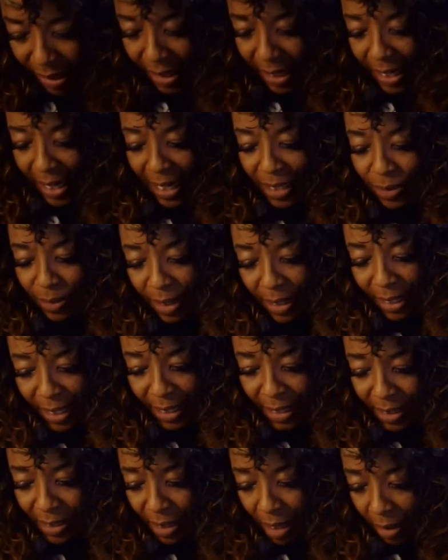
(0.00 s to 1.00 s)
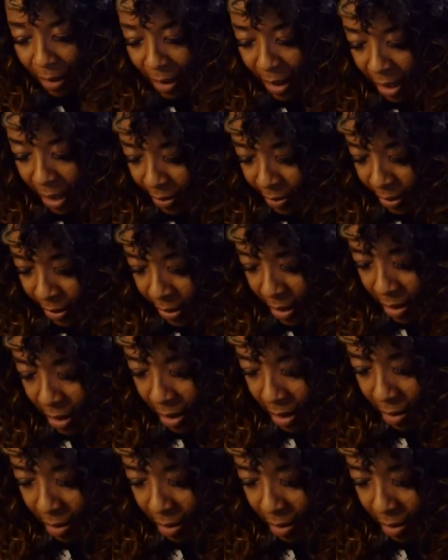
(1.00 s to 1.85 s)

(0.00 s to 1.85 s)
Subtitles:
That's what I need to start carrying